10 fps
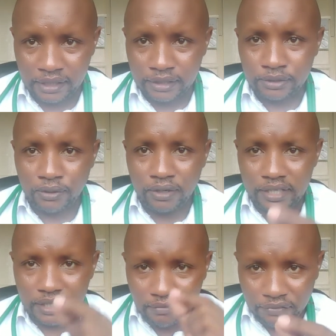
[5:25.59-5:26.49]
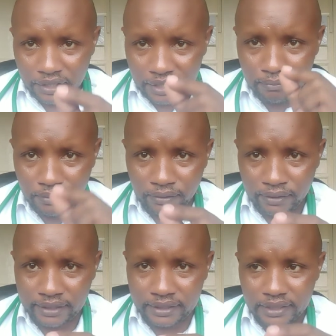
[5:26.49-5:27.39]
So, if the
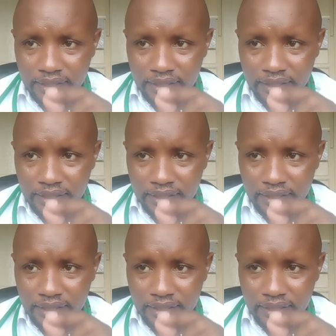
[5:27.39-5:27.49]
hemorrhoid